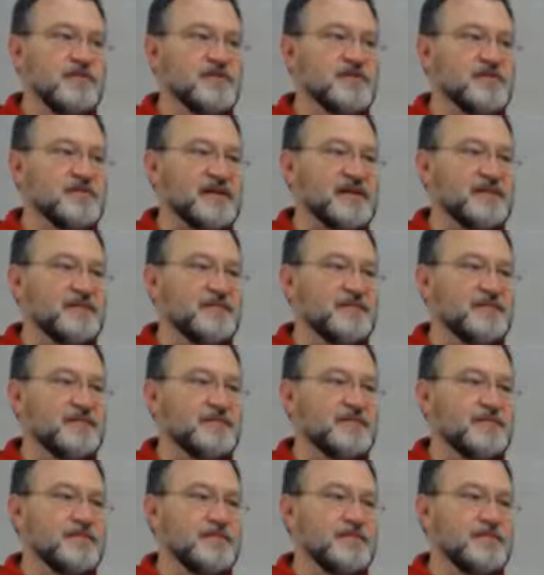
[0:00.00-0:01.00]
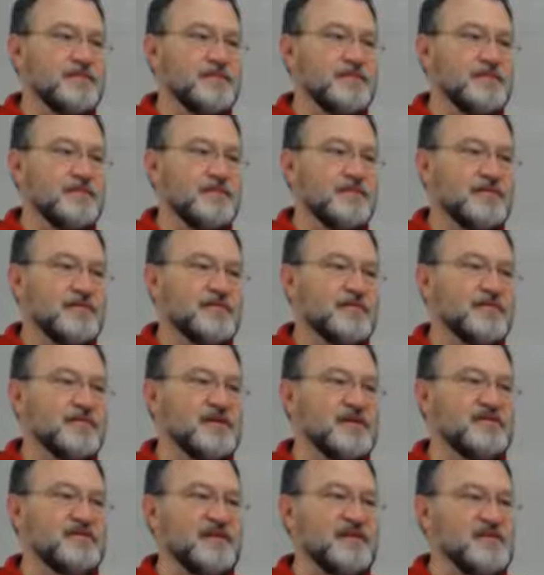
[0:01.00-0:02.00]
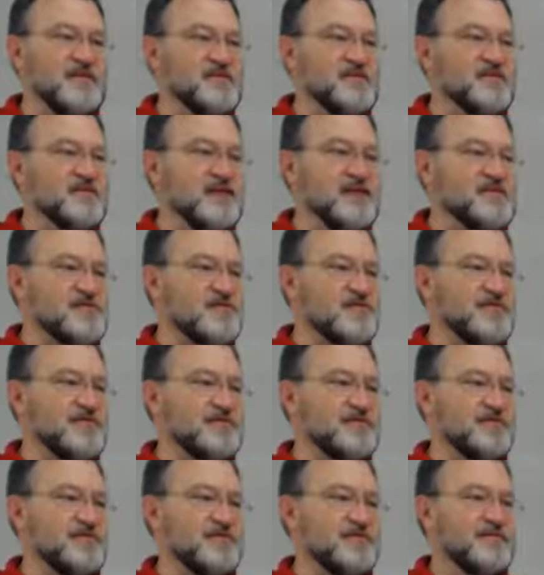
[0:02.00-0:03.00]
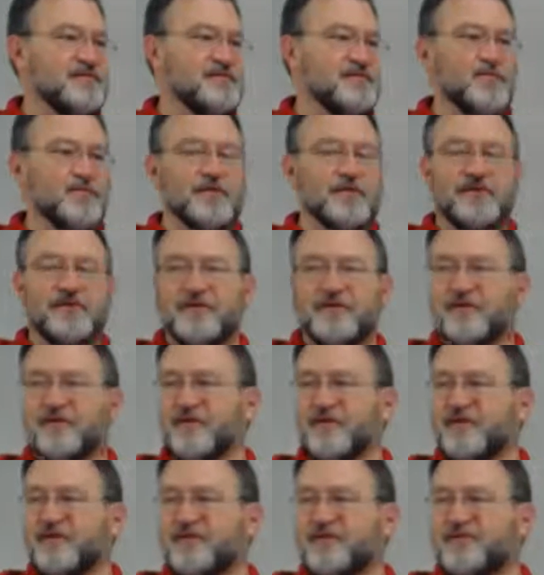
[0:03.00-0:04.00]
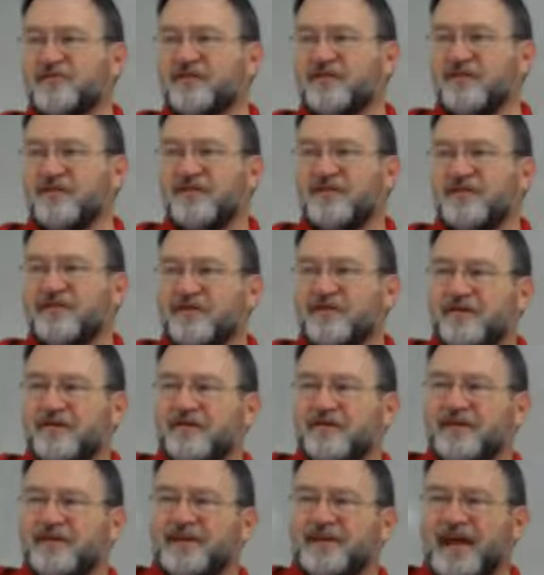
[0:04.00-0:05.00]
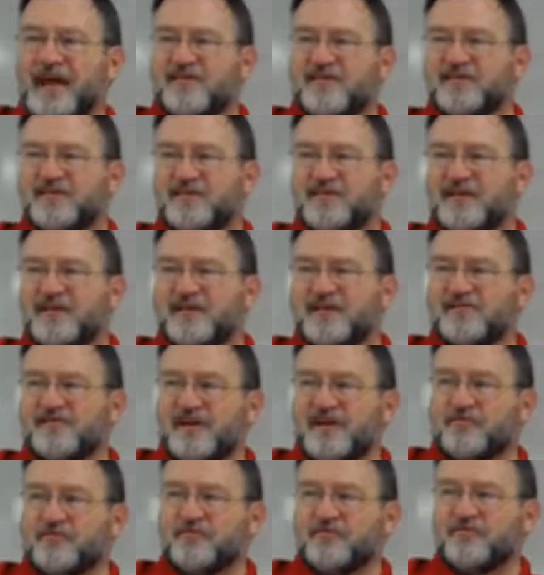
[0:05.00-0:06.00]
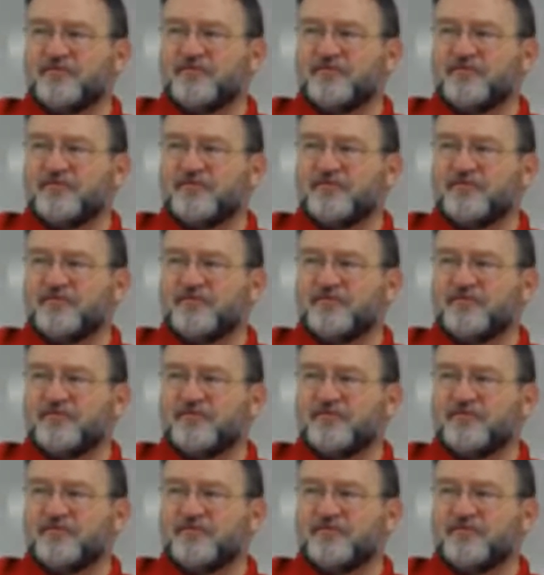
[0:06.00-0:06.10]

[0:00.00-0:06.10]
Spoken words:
fill in the blank. That would have been on today's desk work quiz. An acid is a